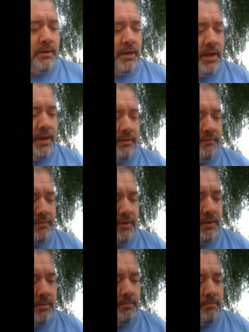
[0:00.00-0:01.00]
Kind of
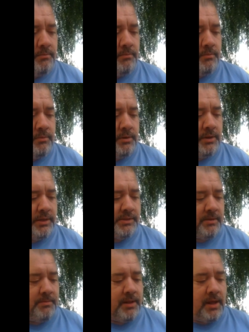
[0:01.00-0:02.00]
hit
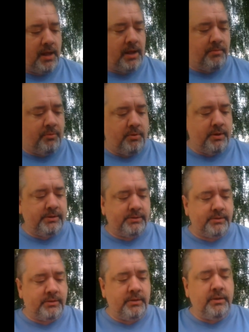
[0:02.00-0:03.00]
some of the high
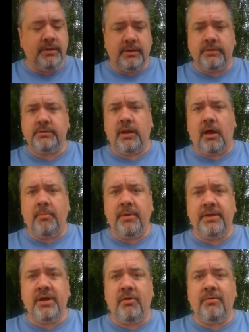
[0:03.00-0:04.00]
points. This will all
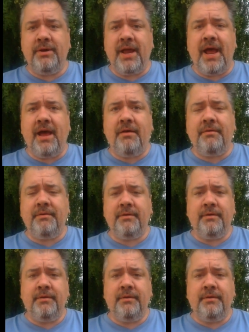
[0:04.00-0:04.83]
be toned down,